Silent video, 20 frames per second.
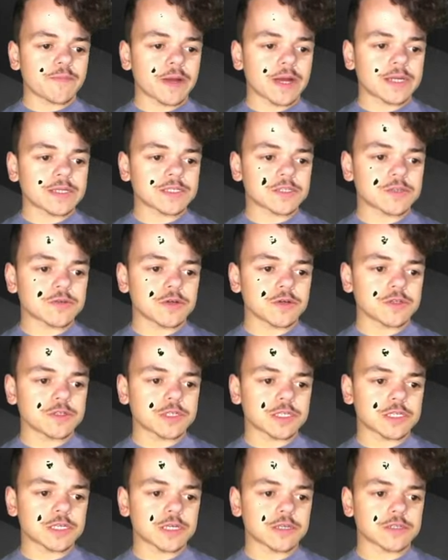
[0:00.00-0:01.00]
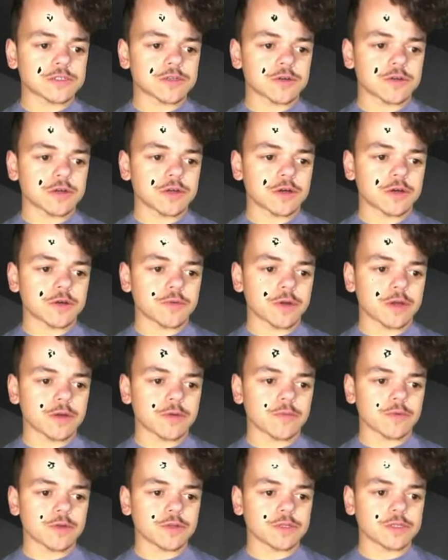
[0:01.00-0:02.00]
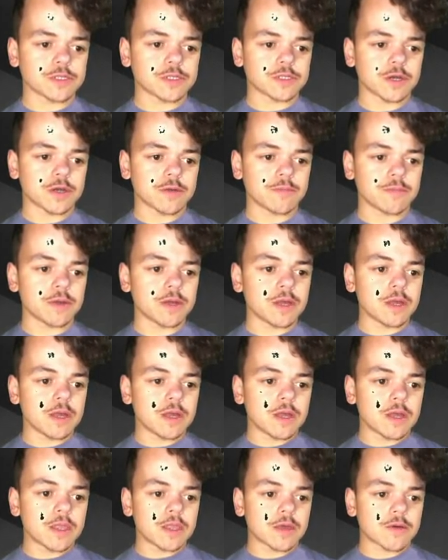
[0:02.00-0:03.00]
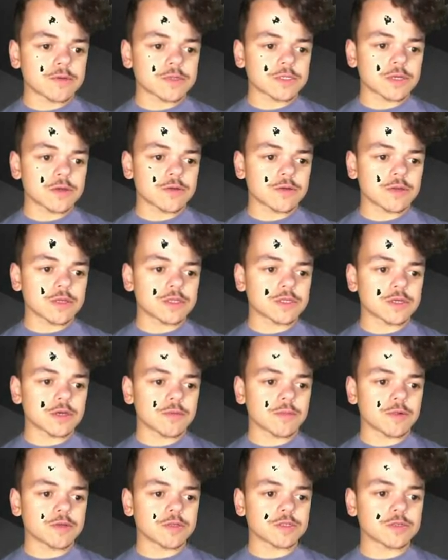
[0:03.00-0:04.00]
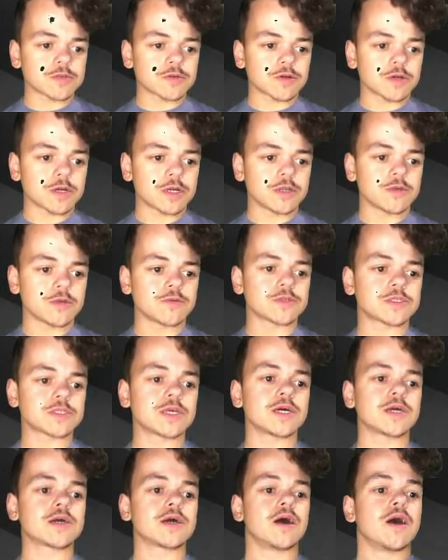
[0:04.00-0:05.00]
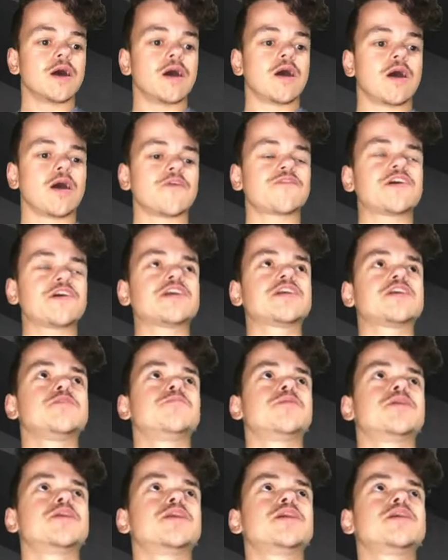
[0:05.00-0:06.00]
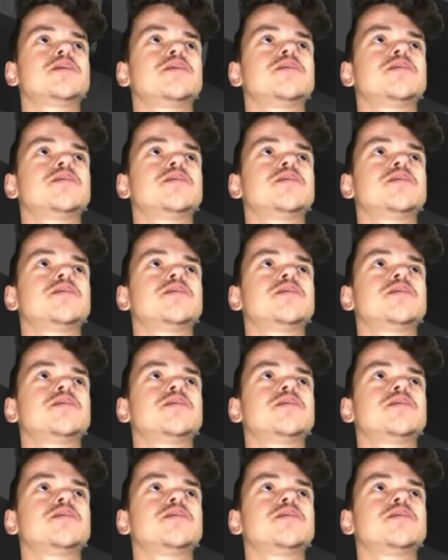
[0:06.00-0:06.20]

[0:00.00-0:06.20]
passed the Toyota Center on the hallway one time. That was the only time I saw it, and it's it. Oh, thank you, buddy.